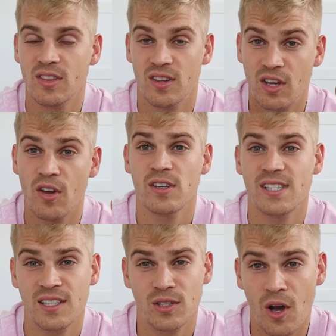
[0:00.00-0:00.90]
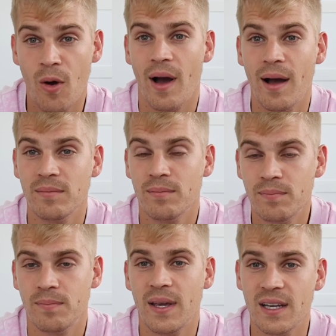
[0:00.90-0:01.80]
the girls had to go up,
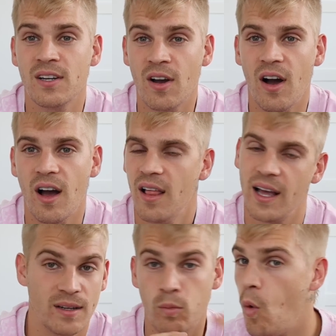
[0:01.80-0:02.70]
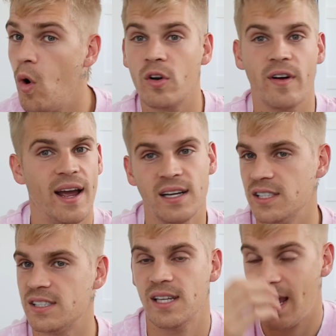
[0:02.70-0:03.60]
pick a guy, like walk around,
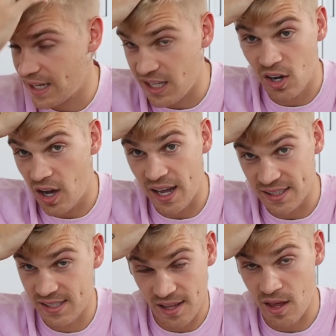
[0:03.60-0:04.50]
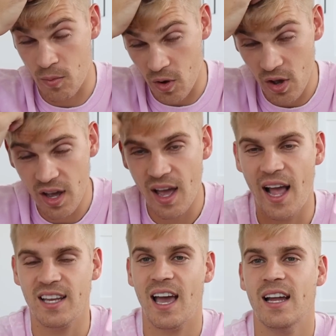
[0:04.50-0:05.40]
just any guys that there were,
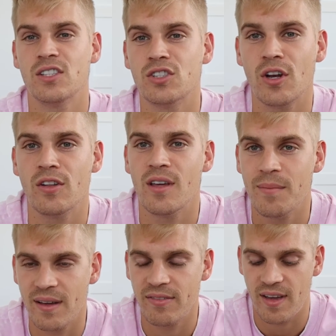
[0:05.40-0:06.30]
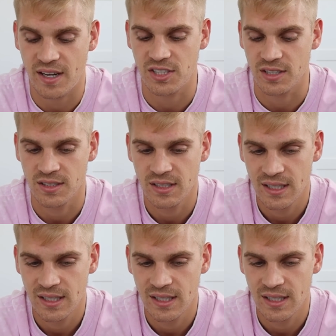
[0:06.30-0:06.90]
and you had to show them affection.